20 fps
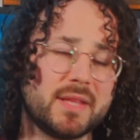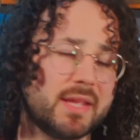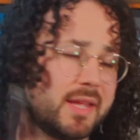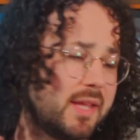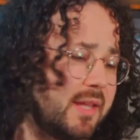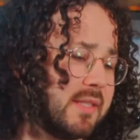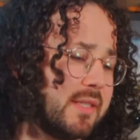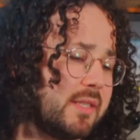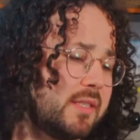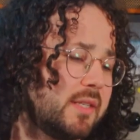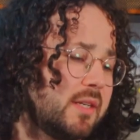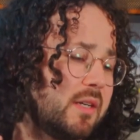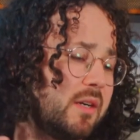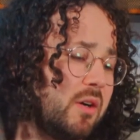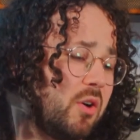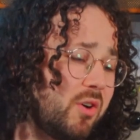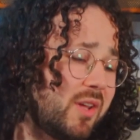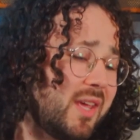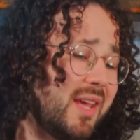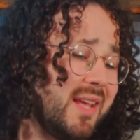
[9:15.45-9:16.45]
it's
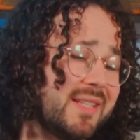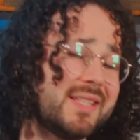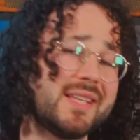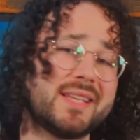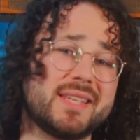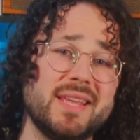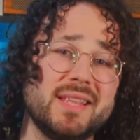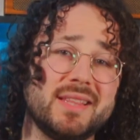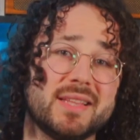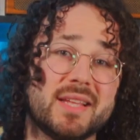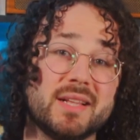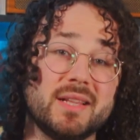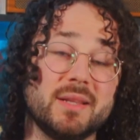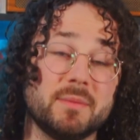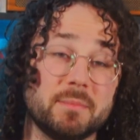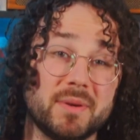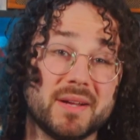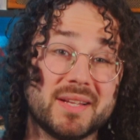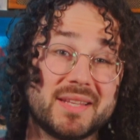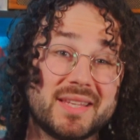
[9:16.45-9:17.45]
okay as a Kindle,
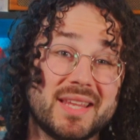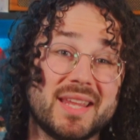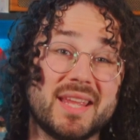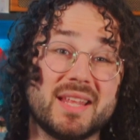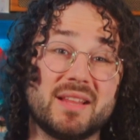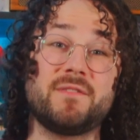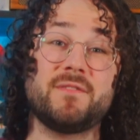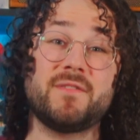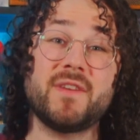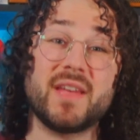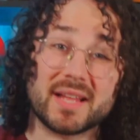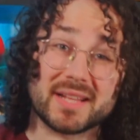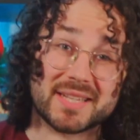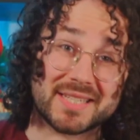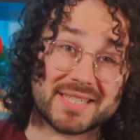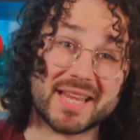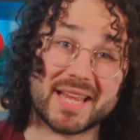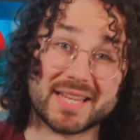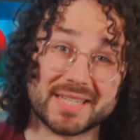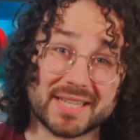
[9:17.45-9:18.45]
but it
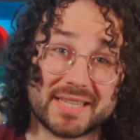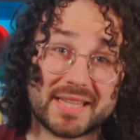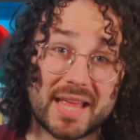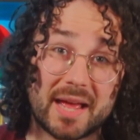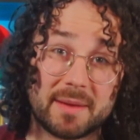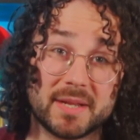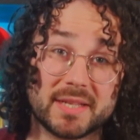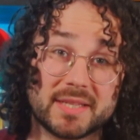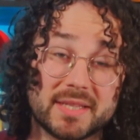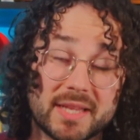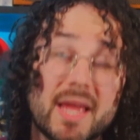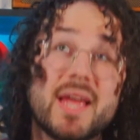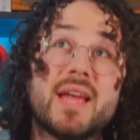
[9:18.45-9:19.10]
fails as a tablet